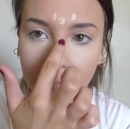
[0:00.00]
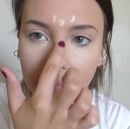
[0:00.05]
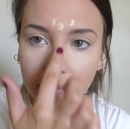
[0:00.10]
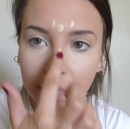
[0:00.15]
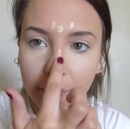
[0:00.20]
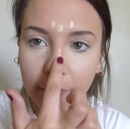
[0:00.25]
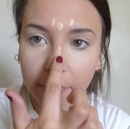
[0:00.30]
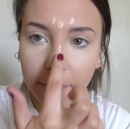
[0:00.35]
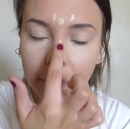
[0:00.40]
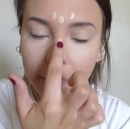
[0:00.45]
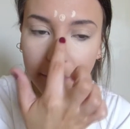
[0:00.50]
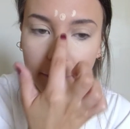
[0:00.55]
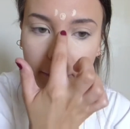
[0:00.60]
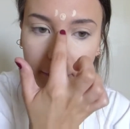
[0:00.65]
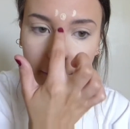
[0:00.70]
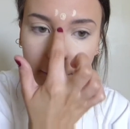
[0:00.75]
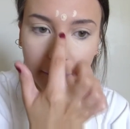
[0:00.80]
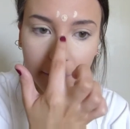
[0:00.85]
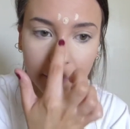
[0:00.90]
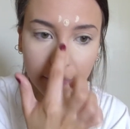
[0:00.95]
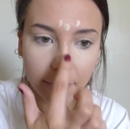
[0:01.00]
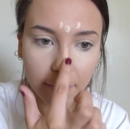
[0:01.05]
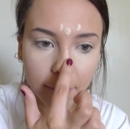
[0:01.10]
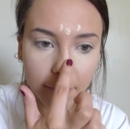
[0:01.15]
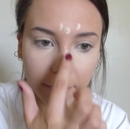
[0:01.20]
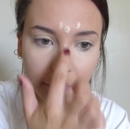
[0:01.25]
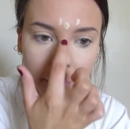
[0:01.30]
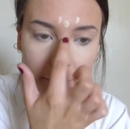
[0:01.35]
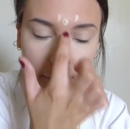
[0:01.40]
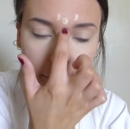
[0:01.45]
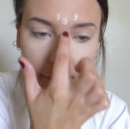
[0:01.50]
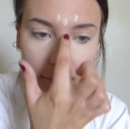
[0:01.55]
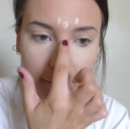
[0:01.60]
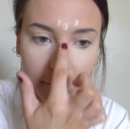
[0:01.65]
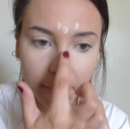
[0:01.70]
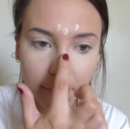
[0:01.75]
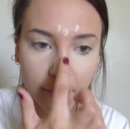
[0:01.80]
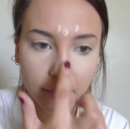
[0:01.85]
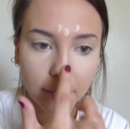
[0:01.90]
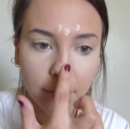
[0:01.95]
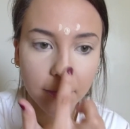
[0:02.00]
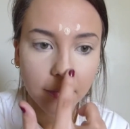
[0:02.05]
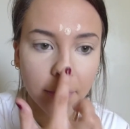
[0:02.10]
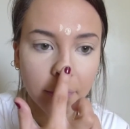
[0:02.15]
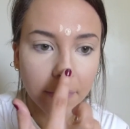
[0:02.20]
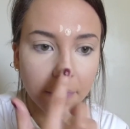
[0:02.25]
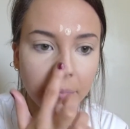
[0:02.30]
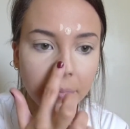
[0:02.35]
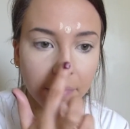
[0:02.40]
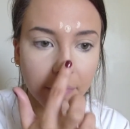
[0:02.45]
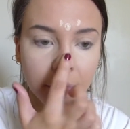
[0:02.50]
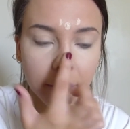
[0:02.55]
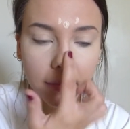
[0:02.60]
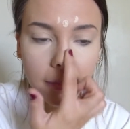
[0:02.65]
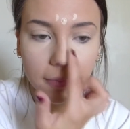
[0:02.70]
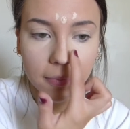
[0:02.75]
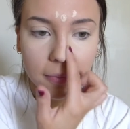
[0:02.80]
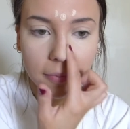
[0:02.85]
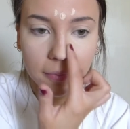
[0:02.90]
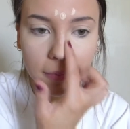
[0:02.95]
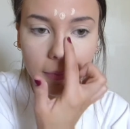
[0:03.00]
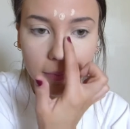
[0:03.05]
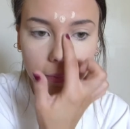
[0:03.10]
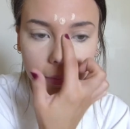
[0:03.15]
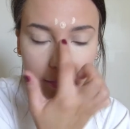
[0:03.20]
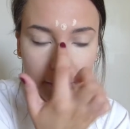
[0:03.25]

and in pictures it shows up really bright, so